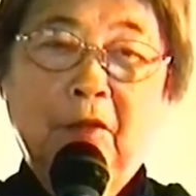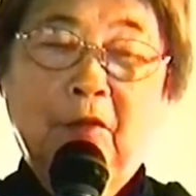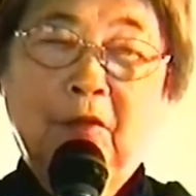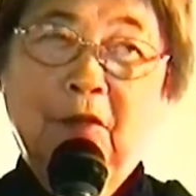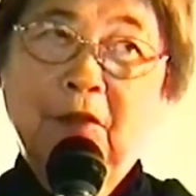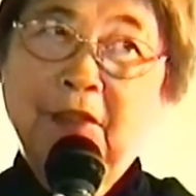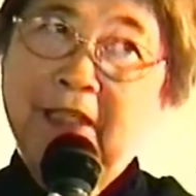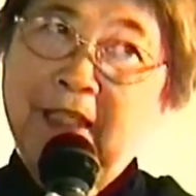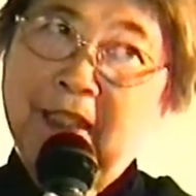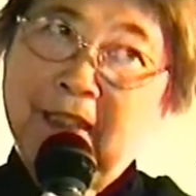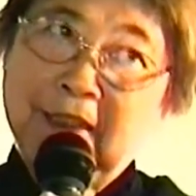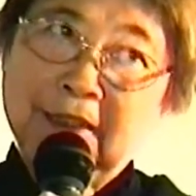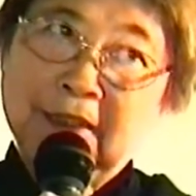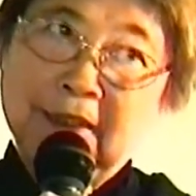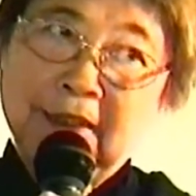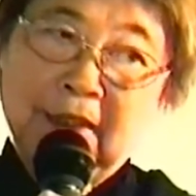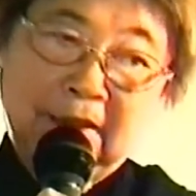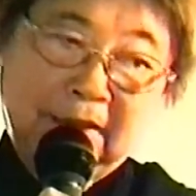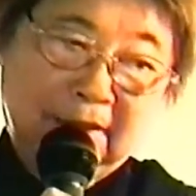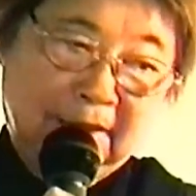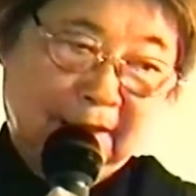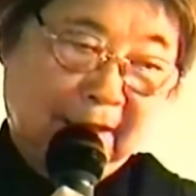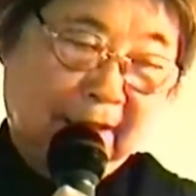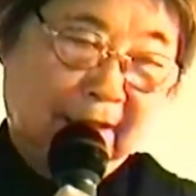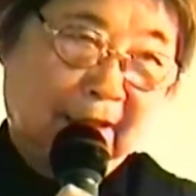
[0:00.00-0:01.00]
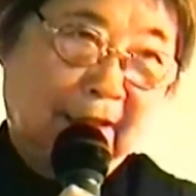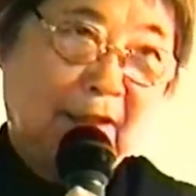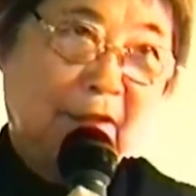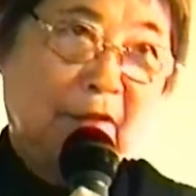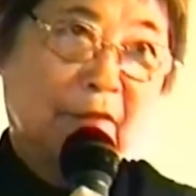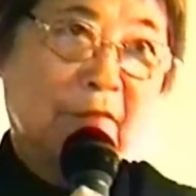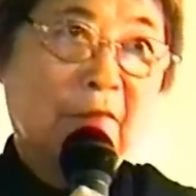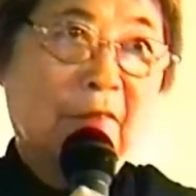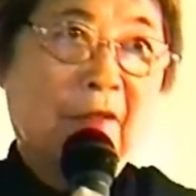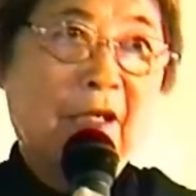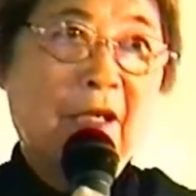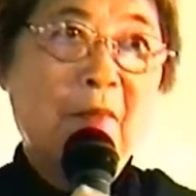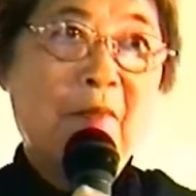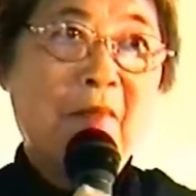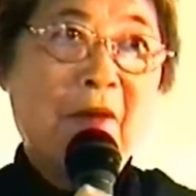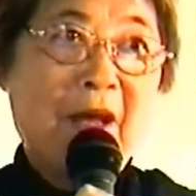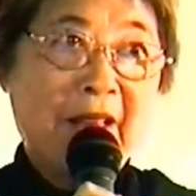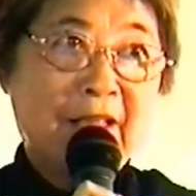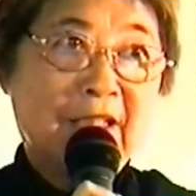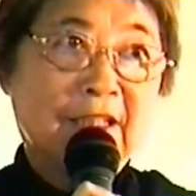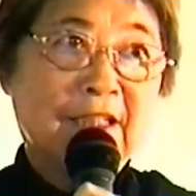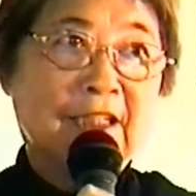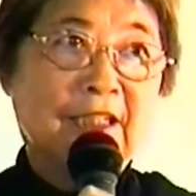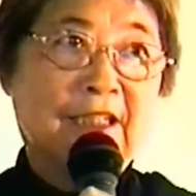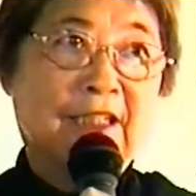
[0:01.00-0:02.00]
On the other side, my
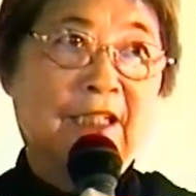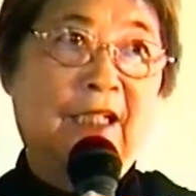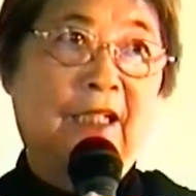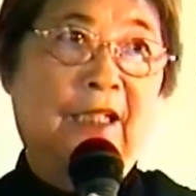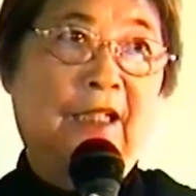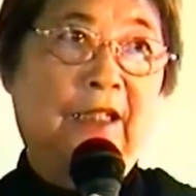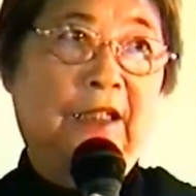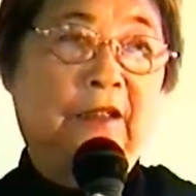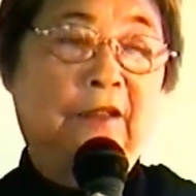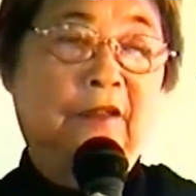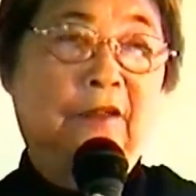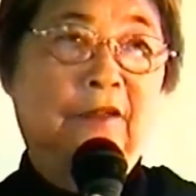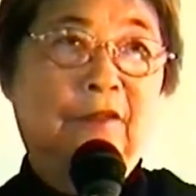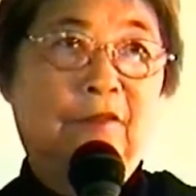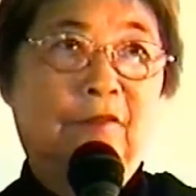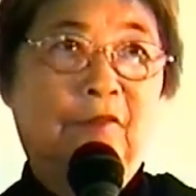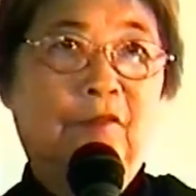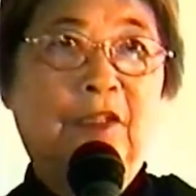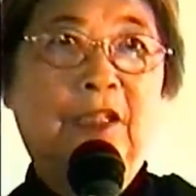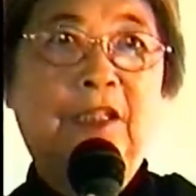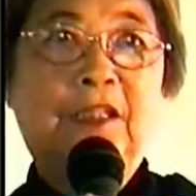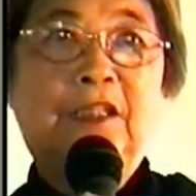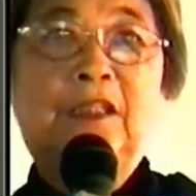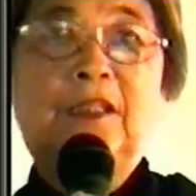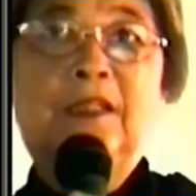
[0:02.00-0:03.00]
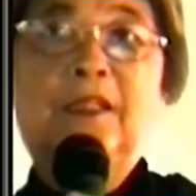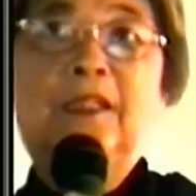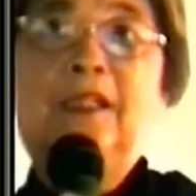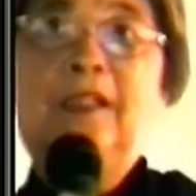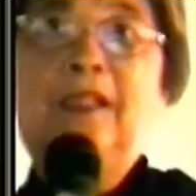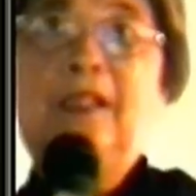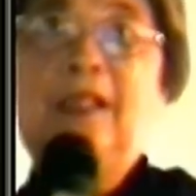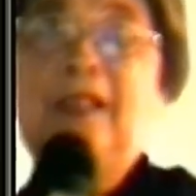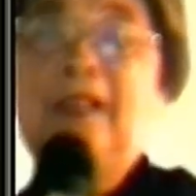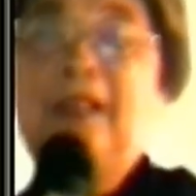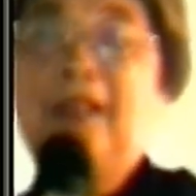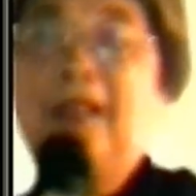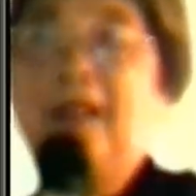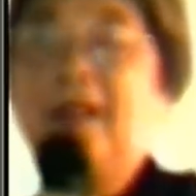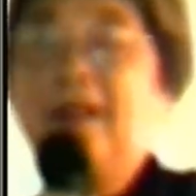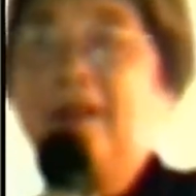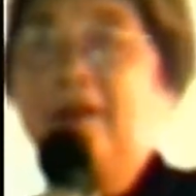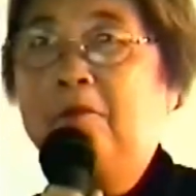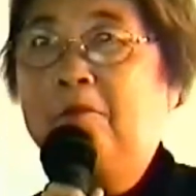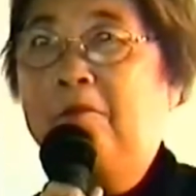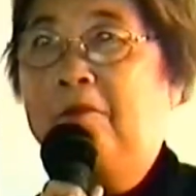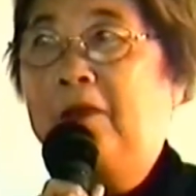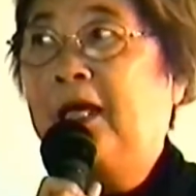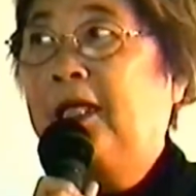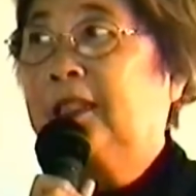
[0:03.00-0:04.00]
mother's side is
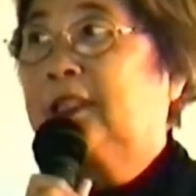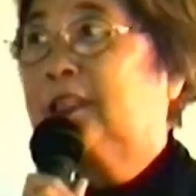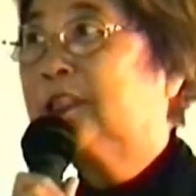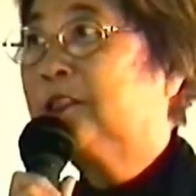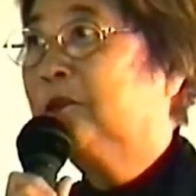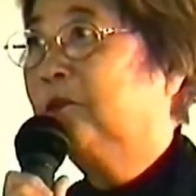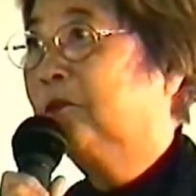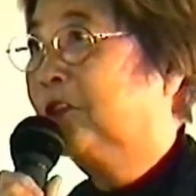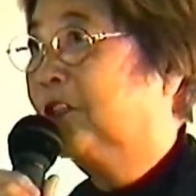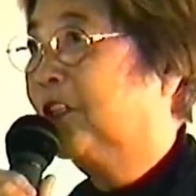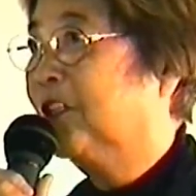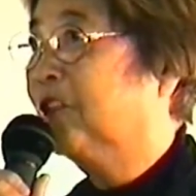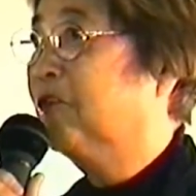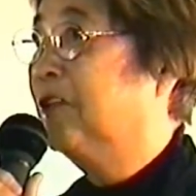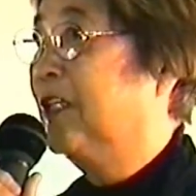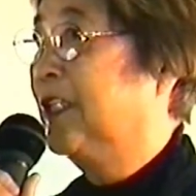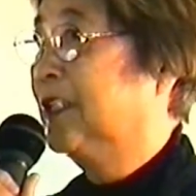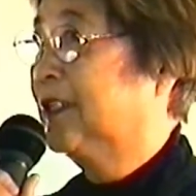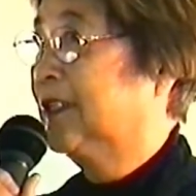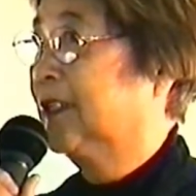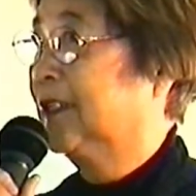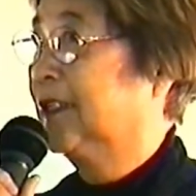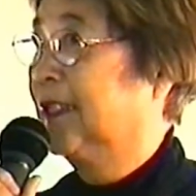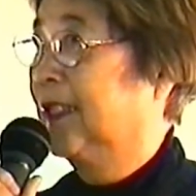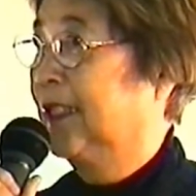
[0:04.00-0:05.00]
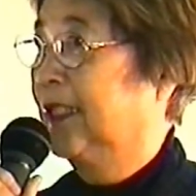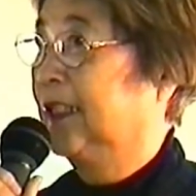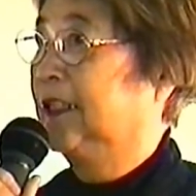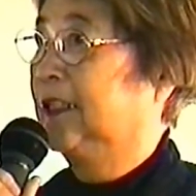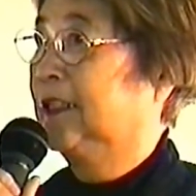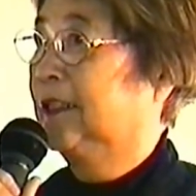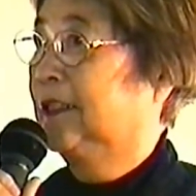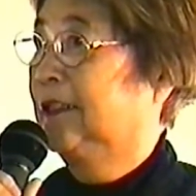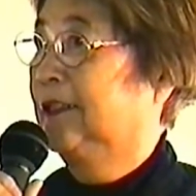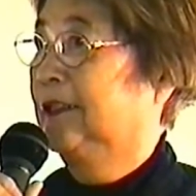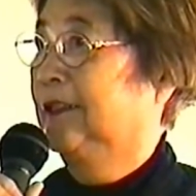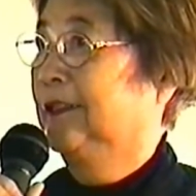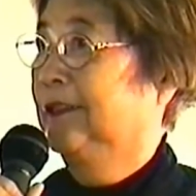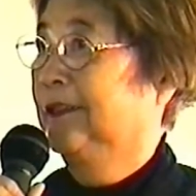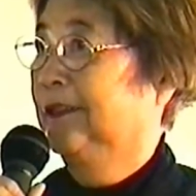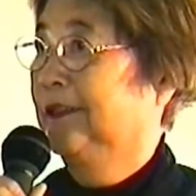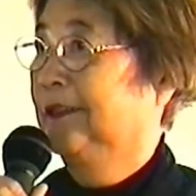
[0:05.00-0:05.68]
much more westernized.